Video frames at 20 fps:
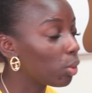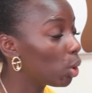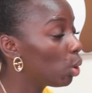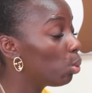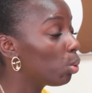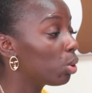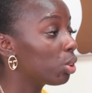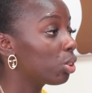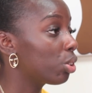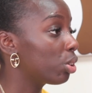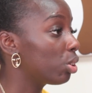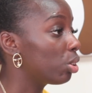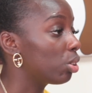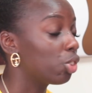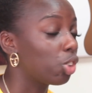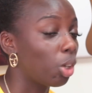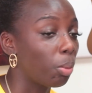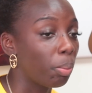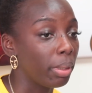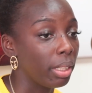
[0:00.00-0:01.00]
Who wants to
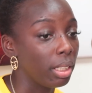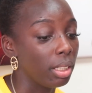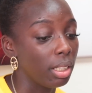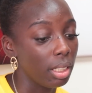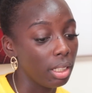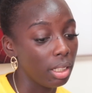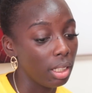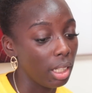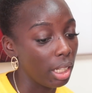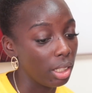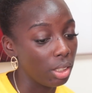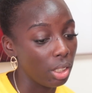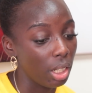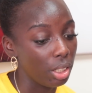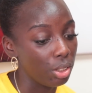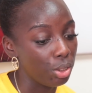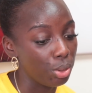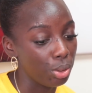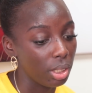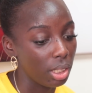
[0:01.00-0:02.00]
jump in there and,
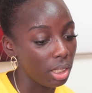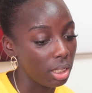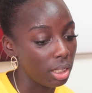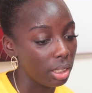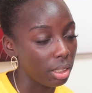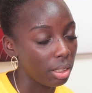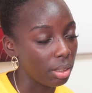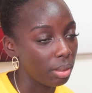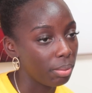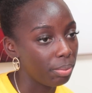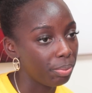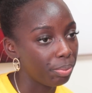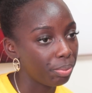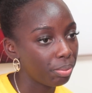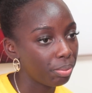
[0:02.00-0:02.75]
and do their thing? I think